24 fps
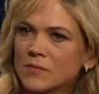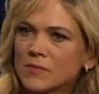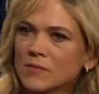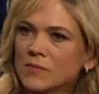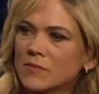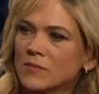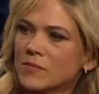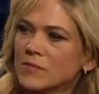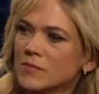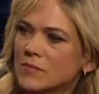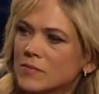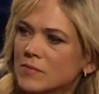
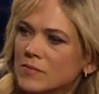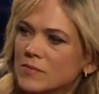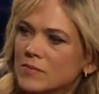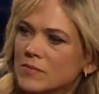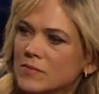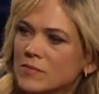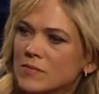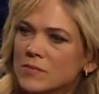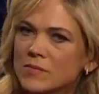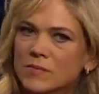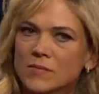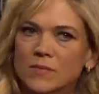
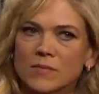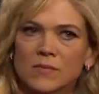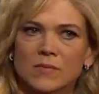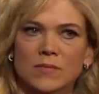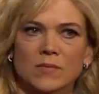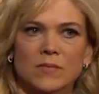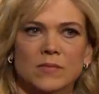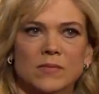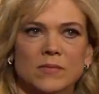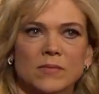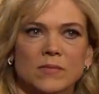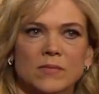
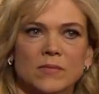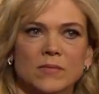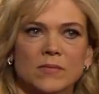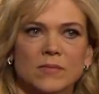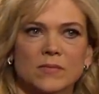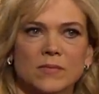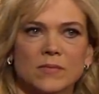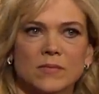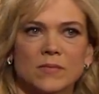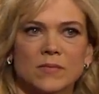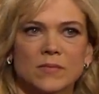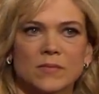
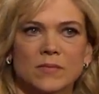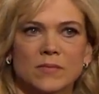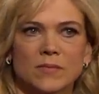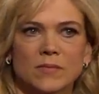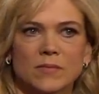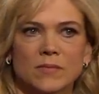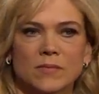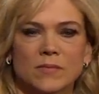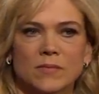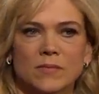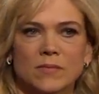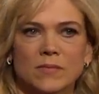
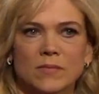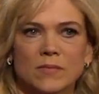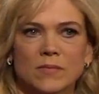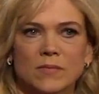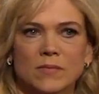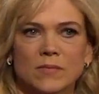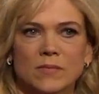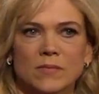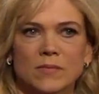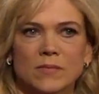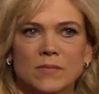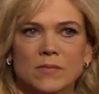
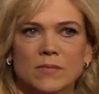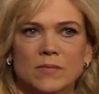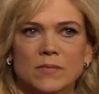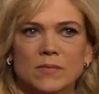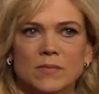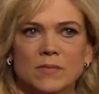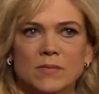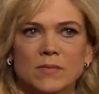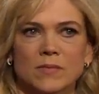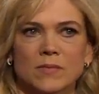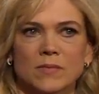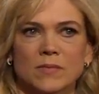
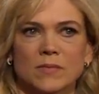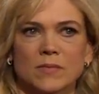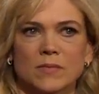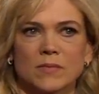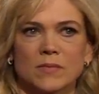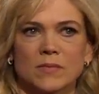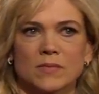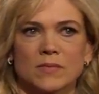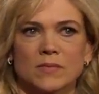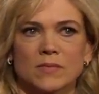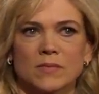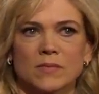
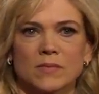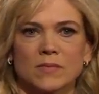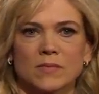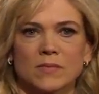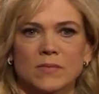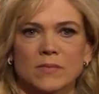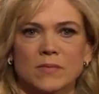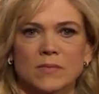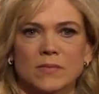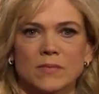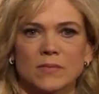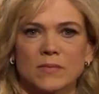
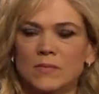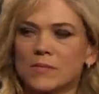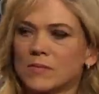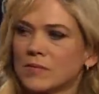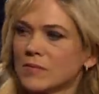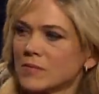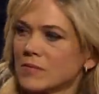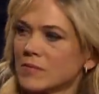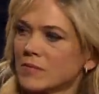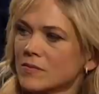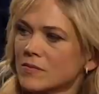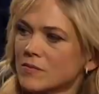
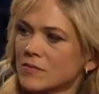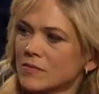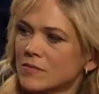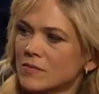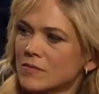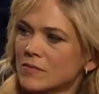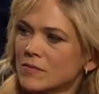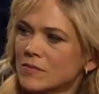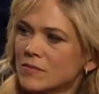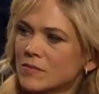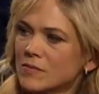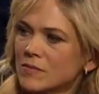
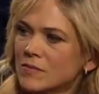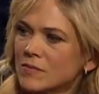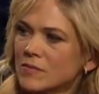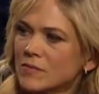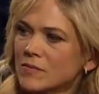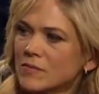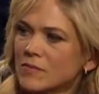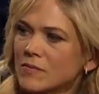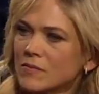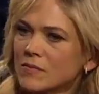This person isn't speaking.